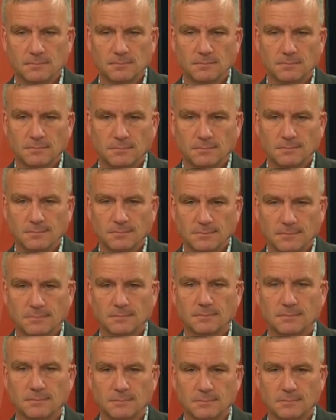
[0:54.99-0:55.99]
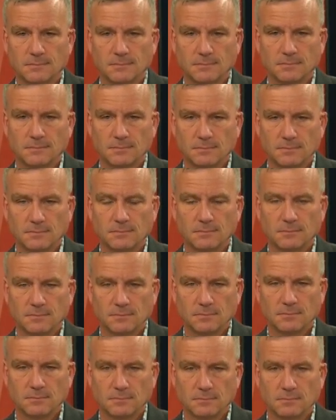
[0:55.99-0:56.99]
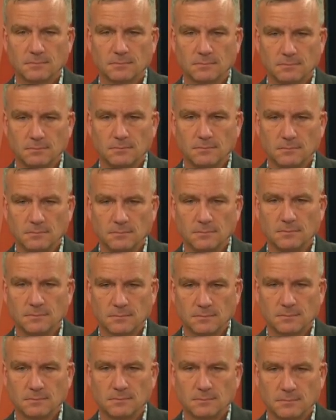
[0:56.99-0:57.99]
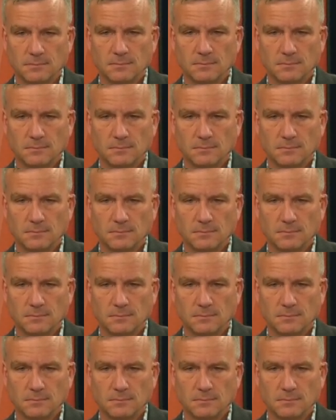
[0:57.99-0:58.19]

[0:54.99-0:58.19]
The person shown says nothing.